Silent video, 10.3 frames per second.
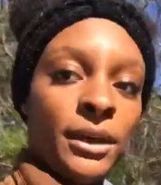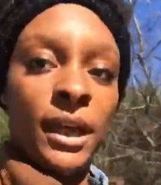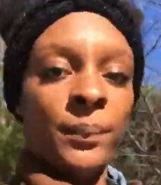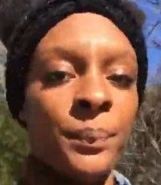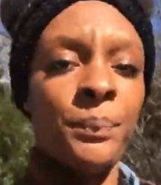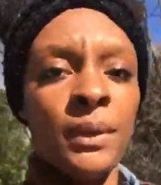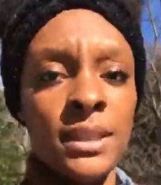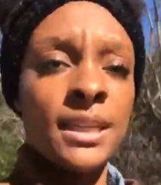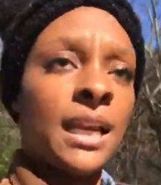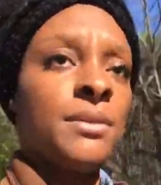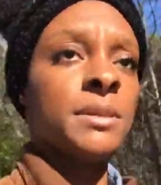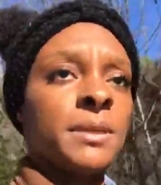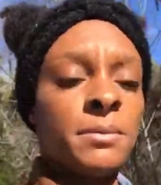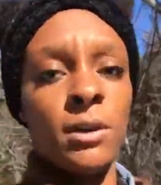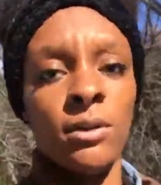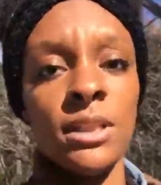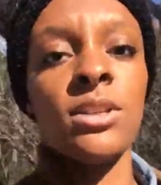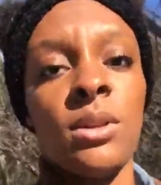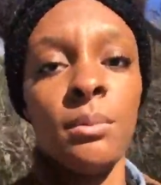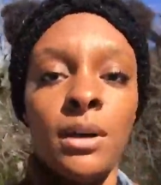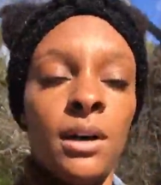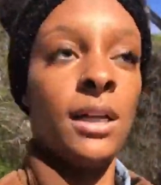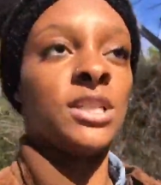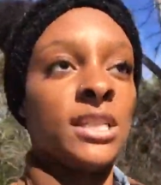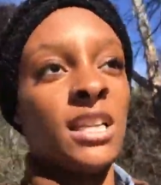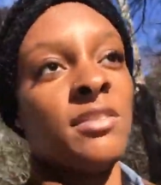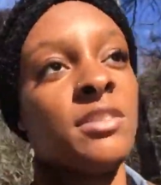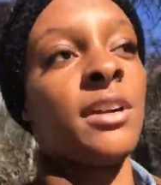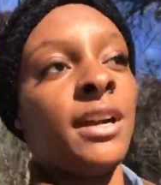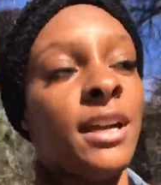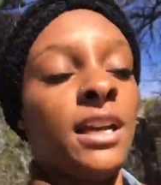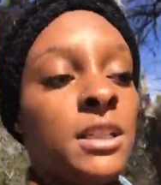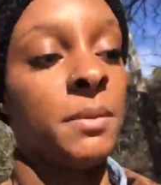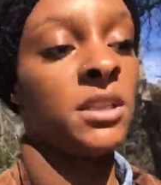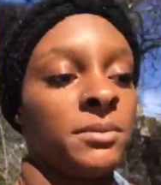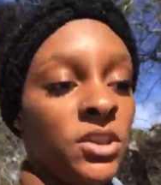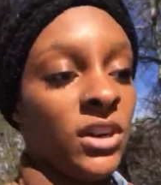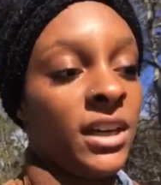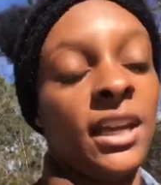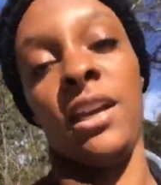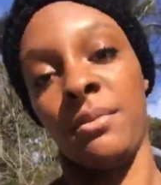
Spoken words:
boy. Today we're supposed to be going to the mall. I just left Target. I was supposed to be trying to get